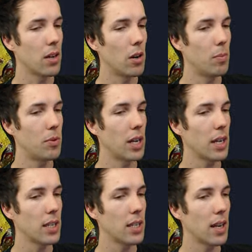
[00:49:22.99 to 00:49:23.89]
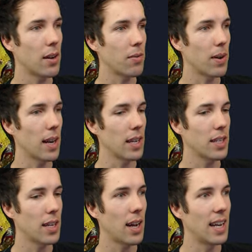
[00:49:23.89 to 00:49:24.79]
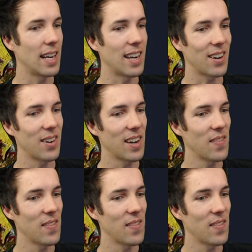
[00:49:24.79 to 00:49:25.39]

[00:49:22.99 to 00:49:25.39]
objects like relics, highly decor,